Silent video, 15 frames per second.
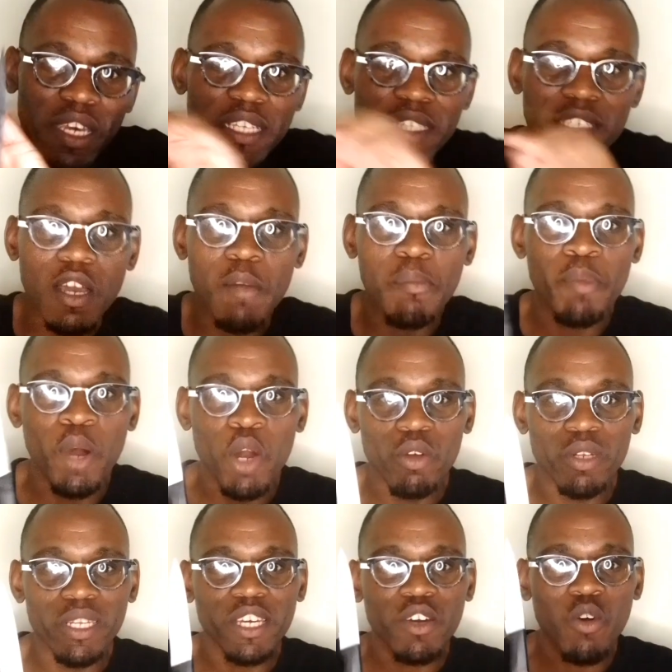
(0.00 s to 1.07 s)
it's a
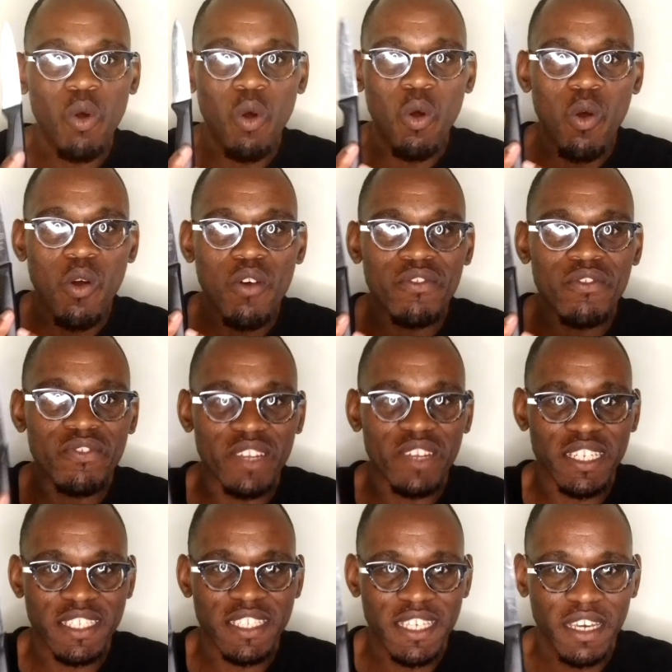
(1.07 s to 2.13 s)
boning or
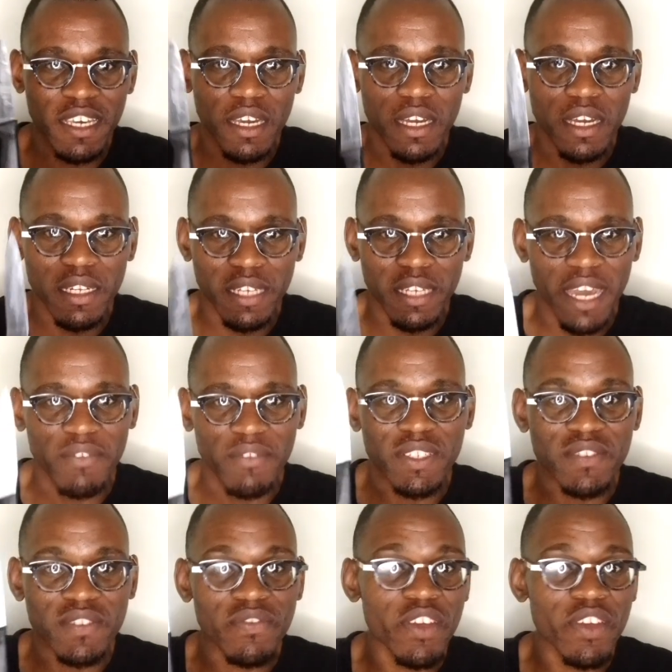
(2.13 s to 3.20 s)
filleting knife.
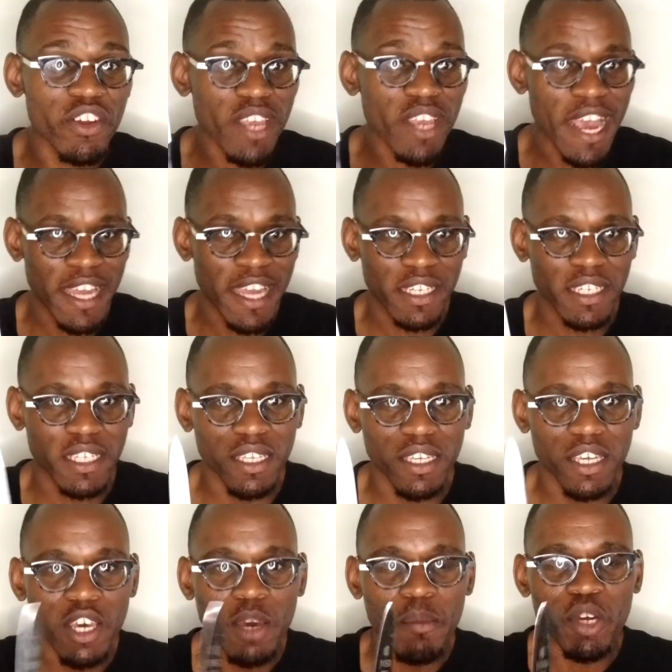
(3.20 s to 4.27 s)
It's very handy
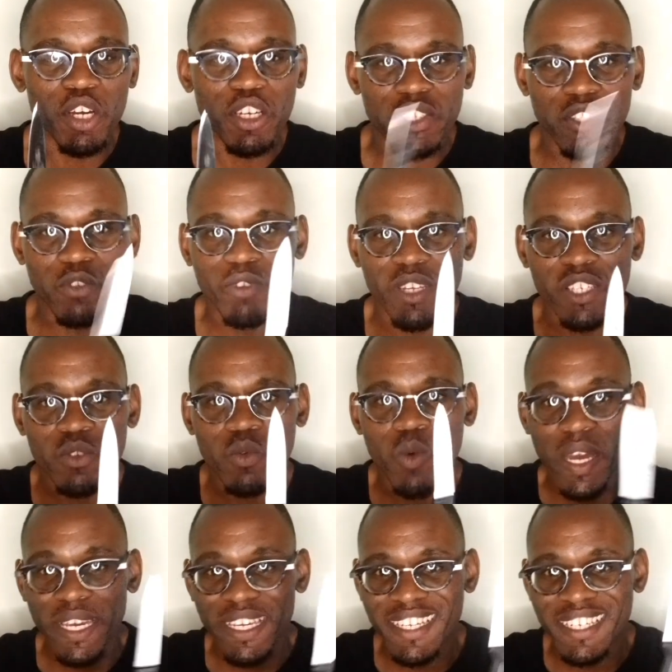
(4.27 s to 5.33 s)
because the reason
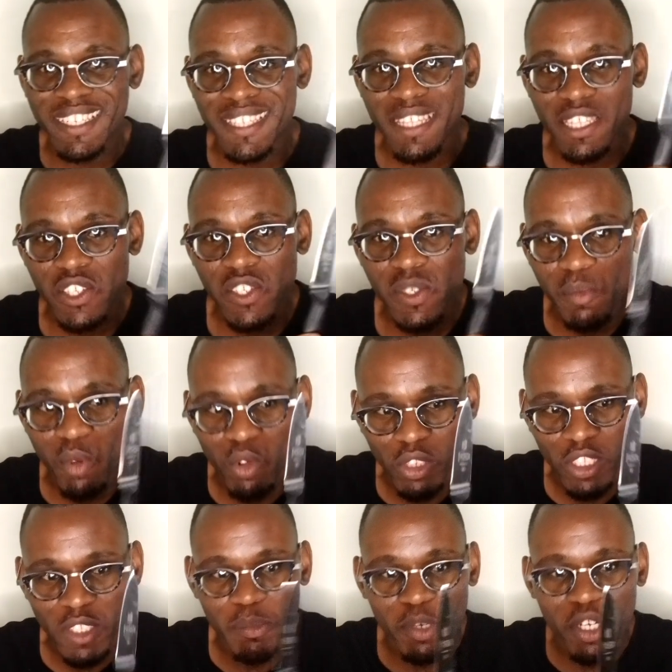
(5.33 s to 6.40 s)
why it is this
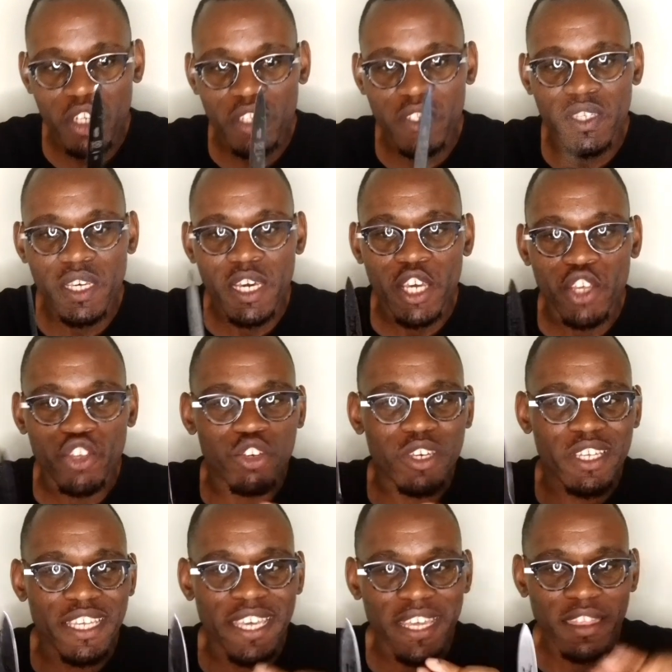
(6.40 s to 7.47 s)
small is because you
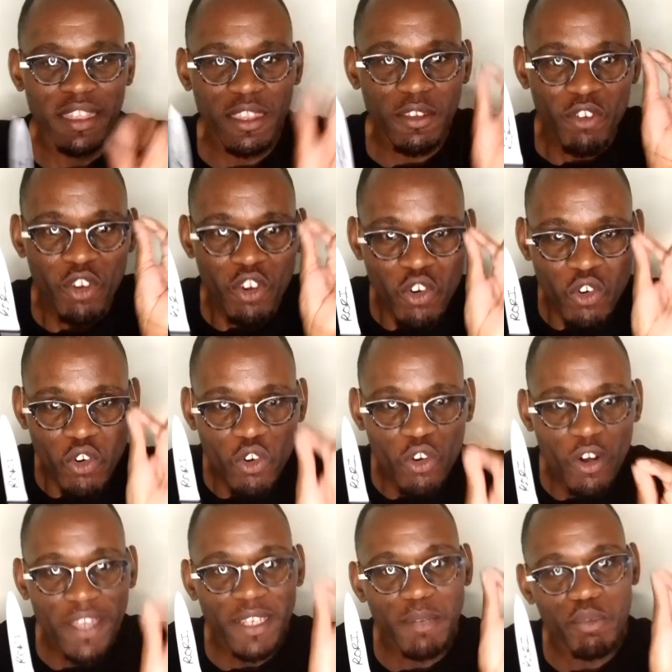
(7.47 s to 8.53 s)
can get the
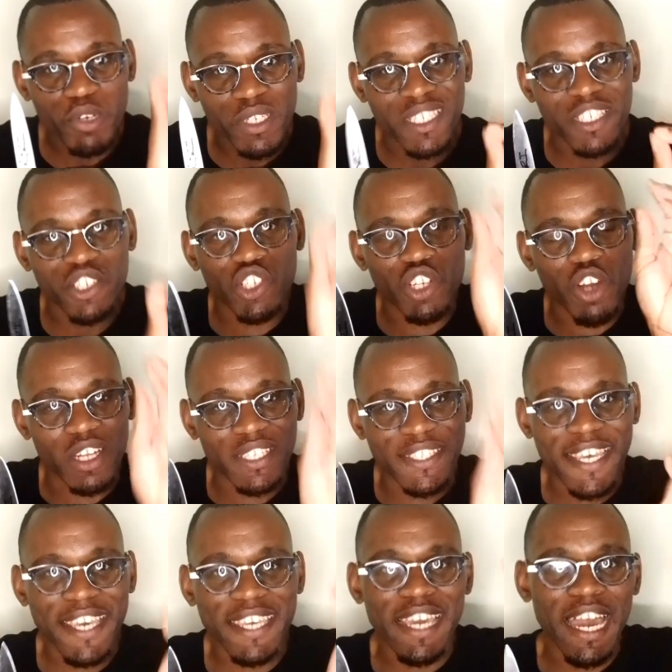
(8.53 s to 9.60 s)
correct precision on
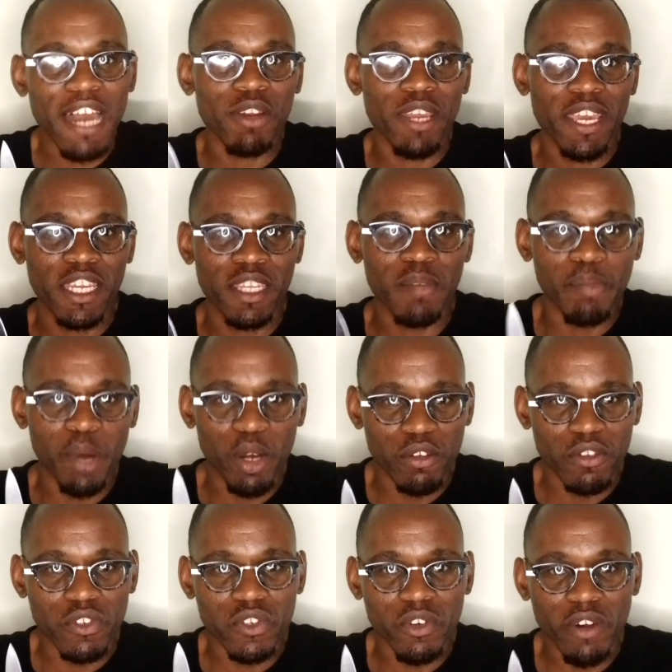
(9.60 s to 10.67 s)
taking out any
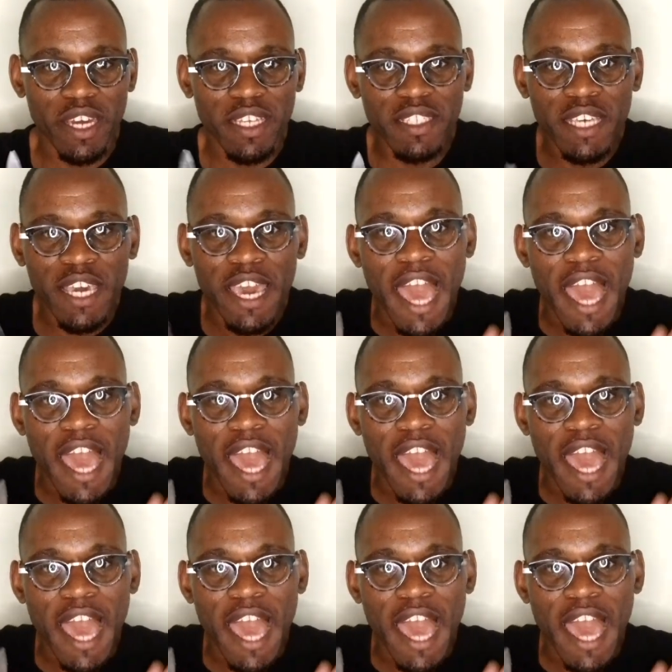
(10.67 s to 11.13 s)
bones, alright,